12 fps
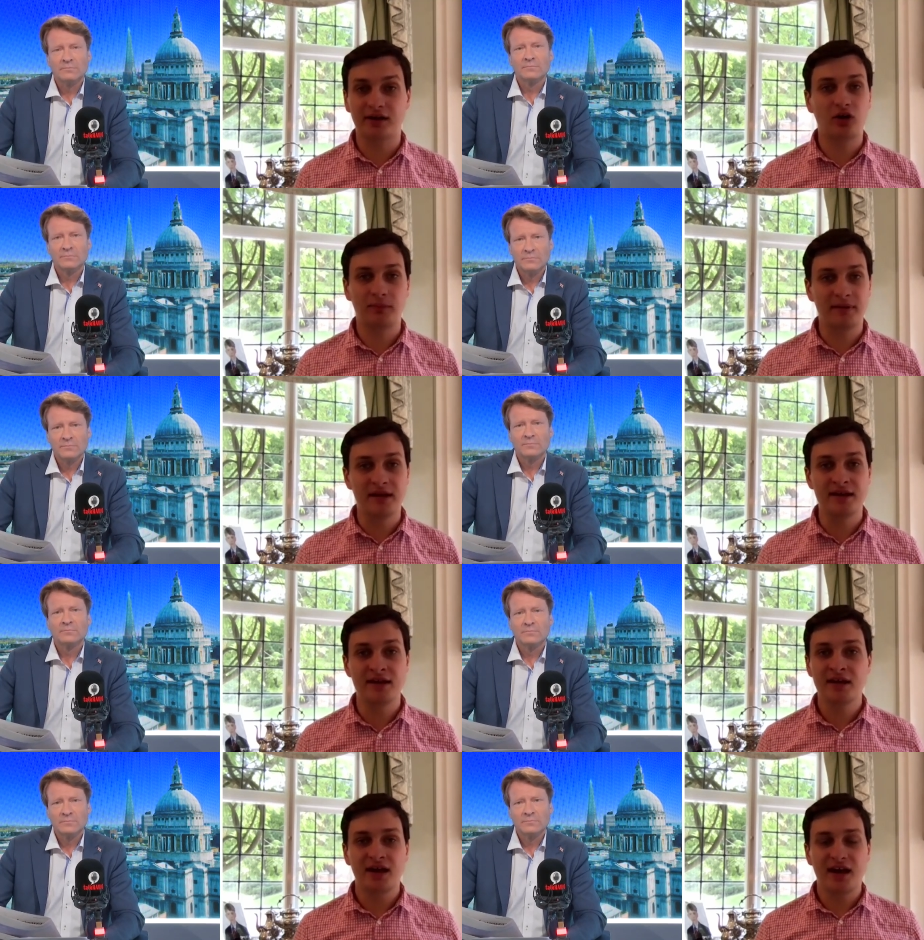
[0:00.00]
Speaker 1: a
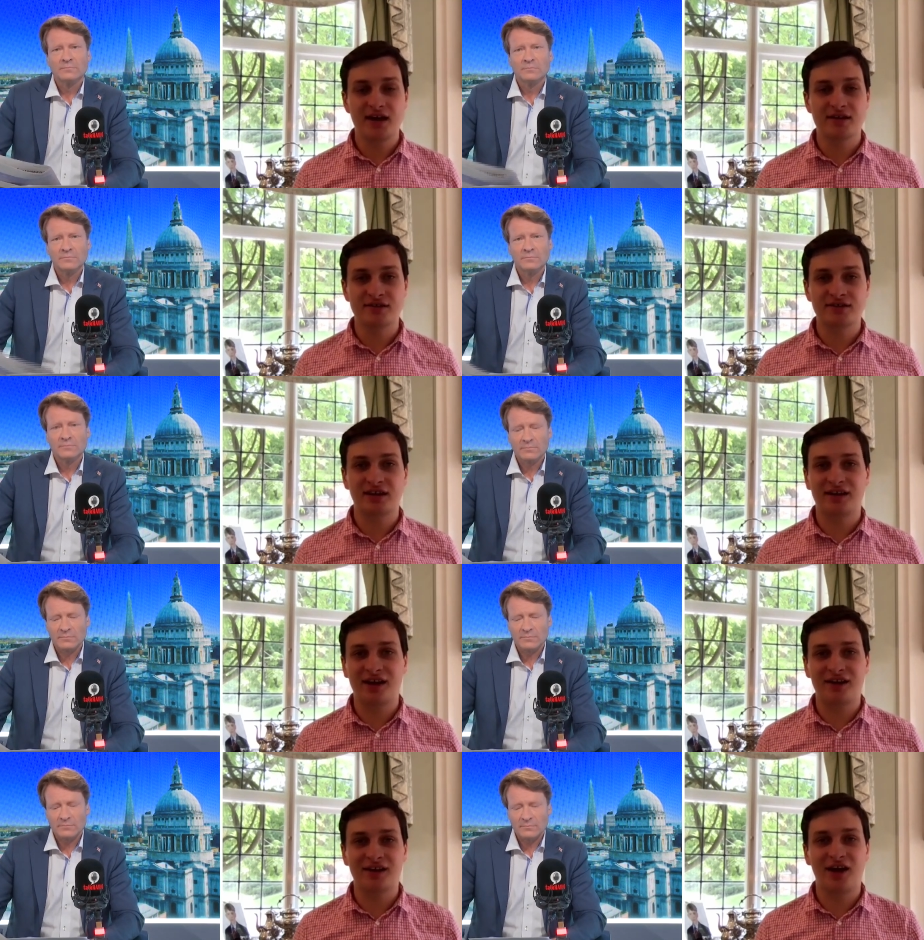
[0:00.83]
copy. And
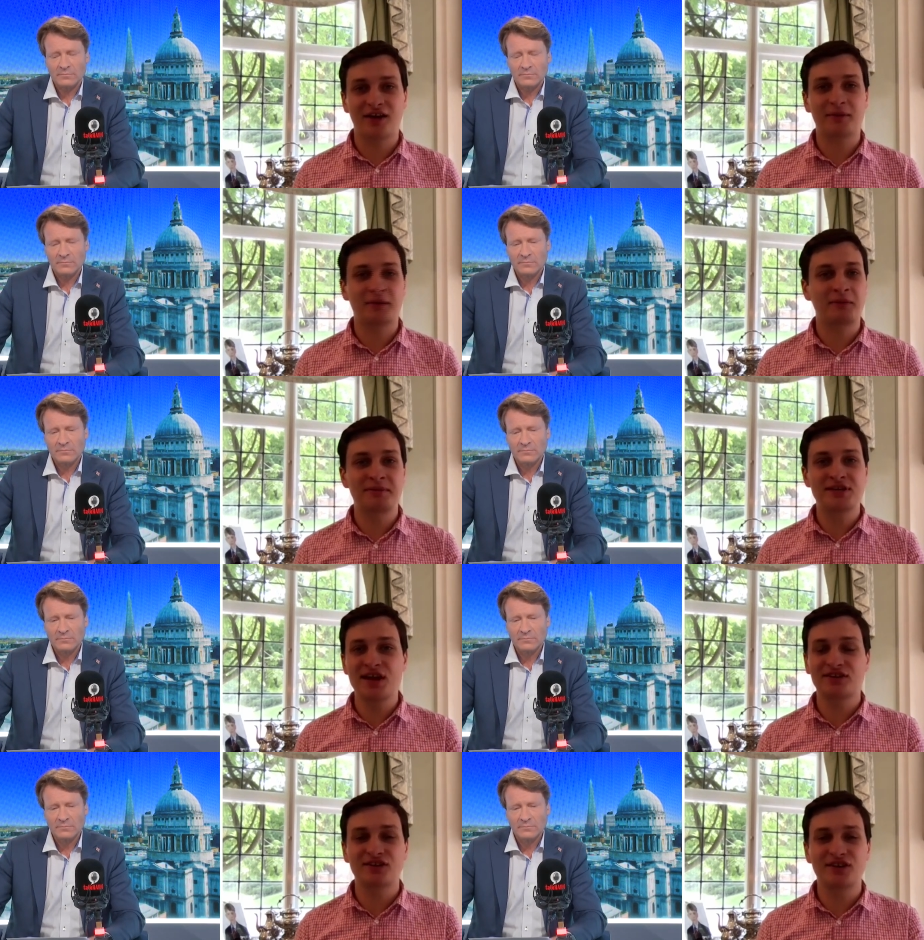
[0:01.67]
I, I, I can
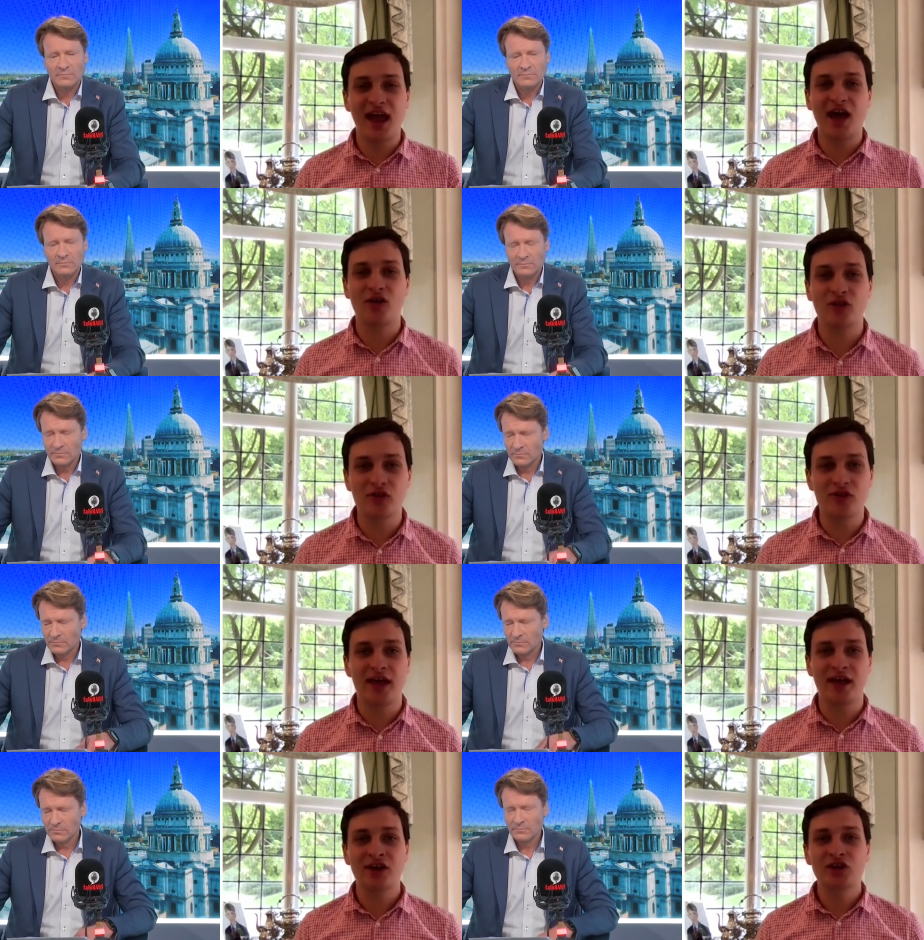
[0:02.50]
predict now that
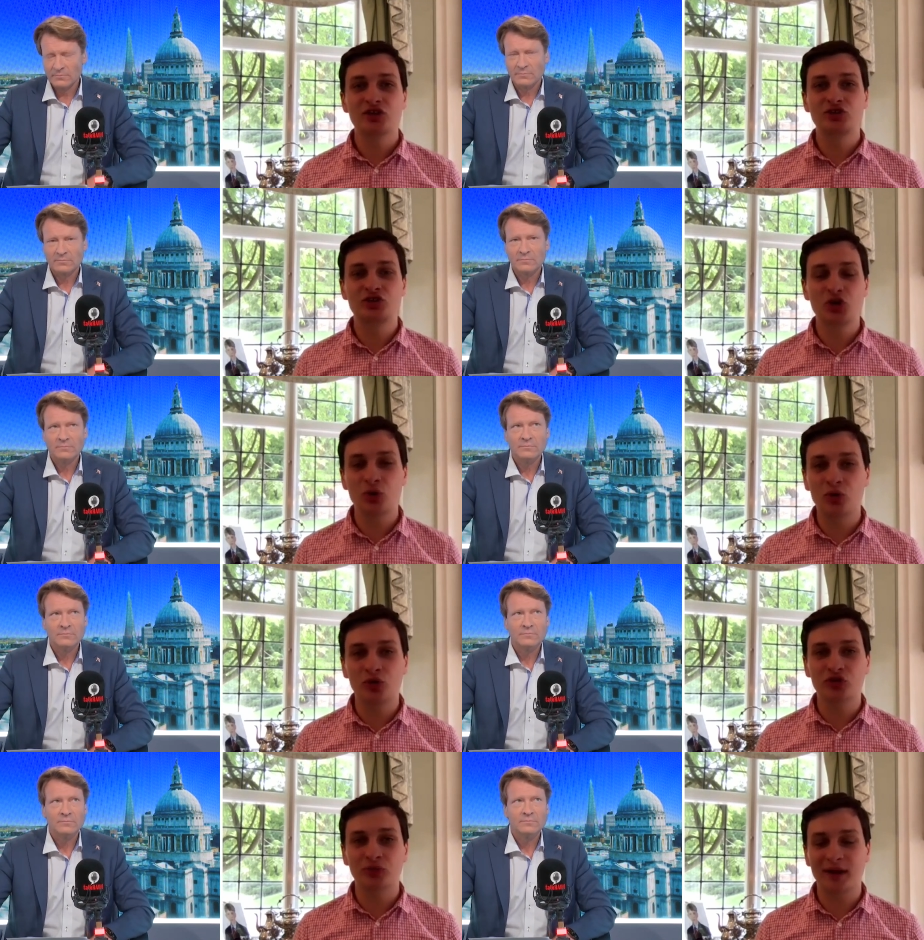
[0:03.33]
their
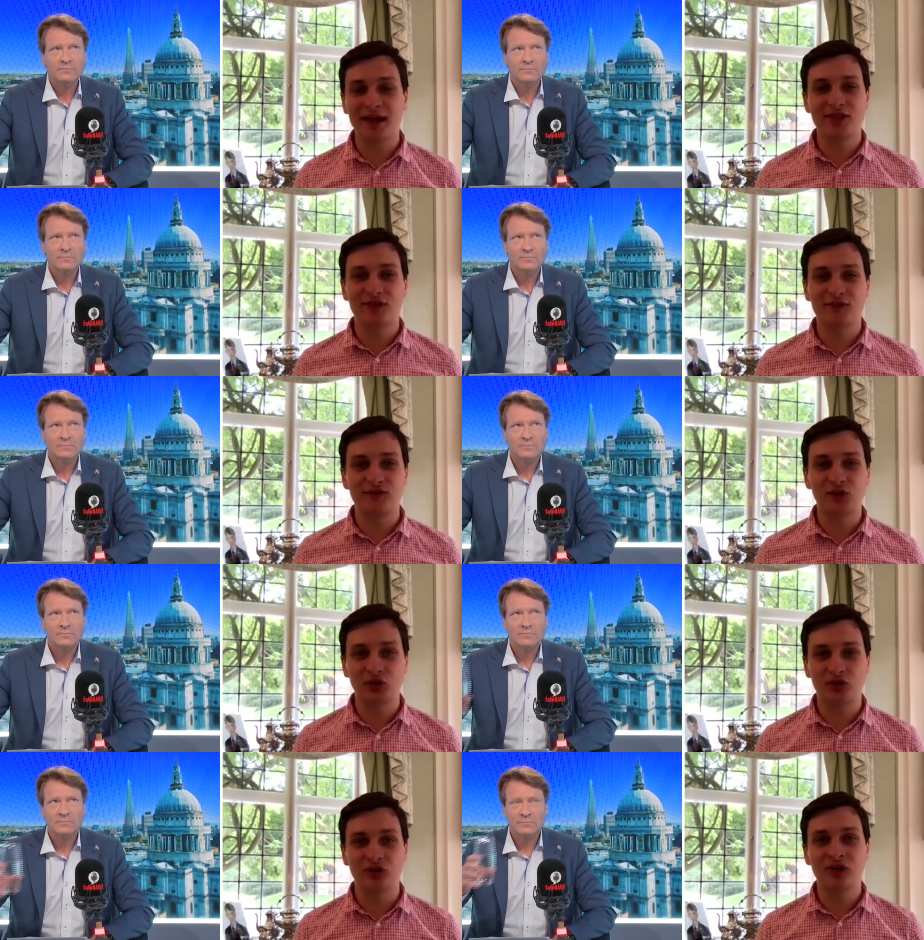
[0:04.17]
jaws will hit the
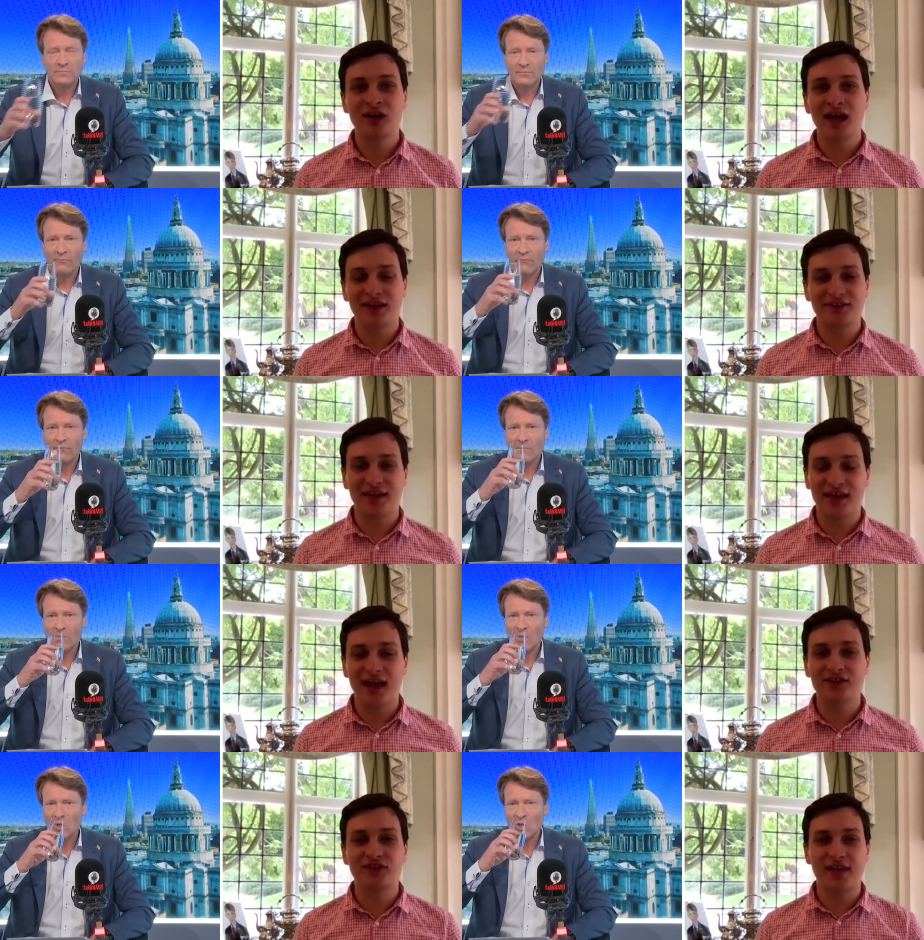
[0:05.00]
floor as they
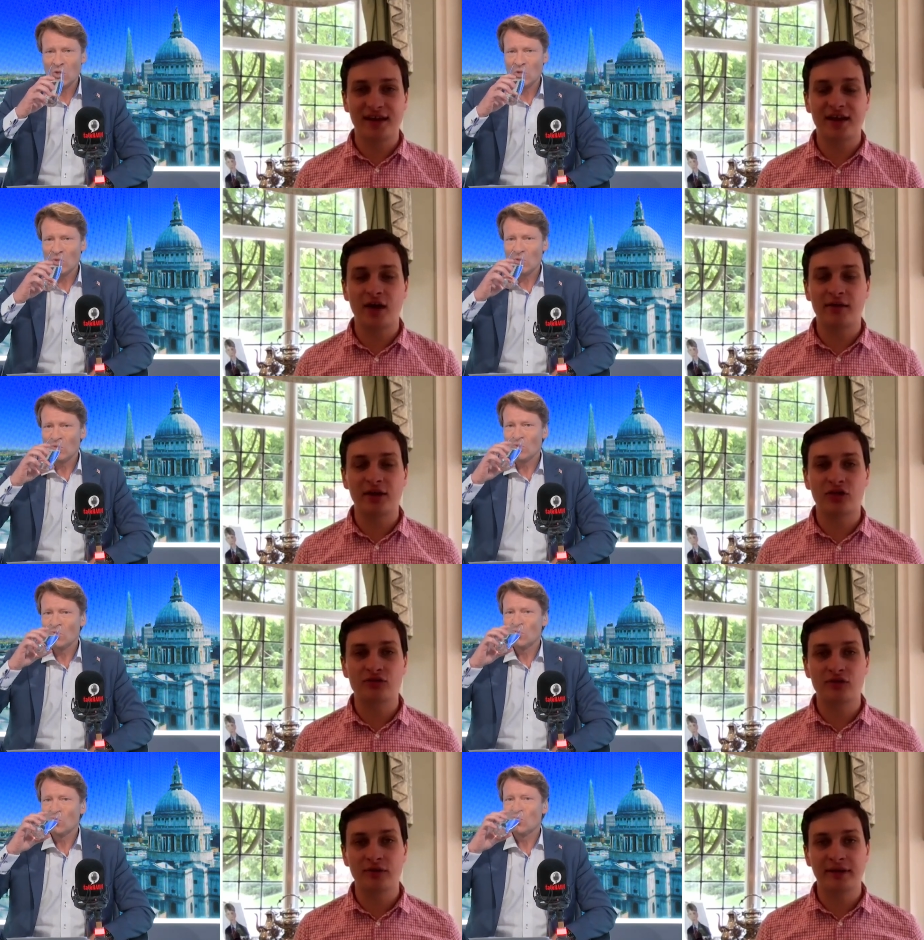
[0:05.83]
as they're going
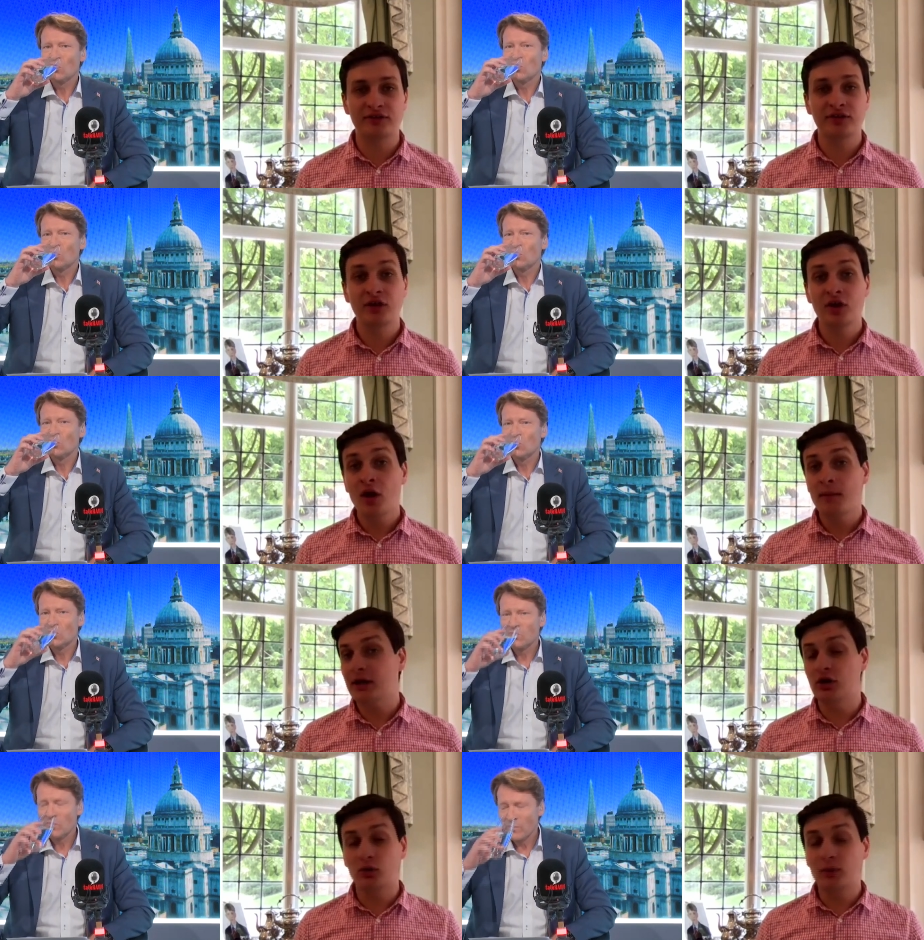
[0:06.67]
through it.
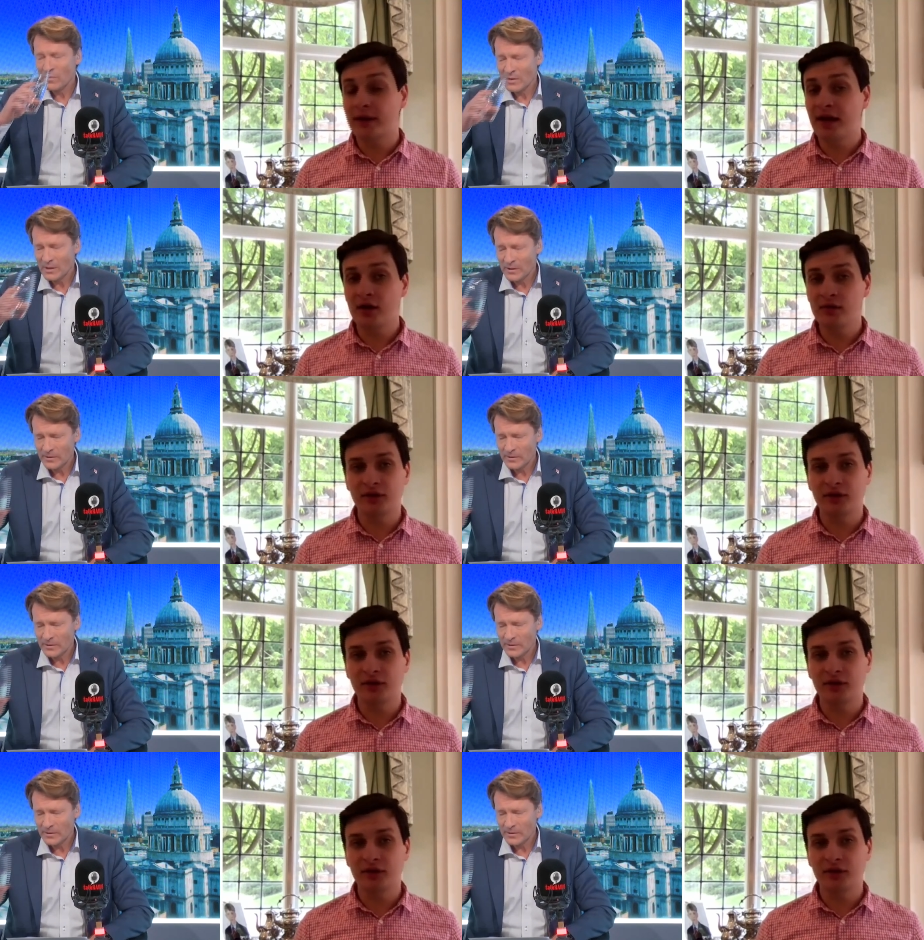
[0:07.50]
But look, we know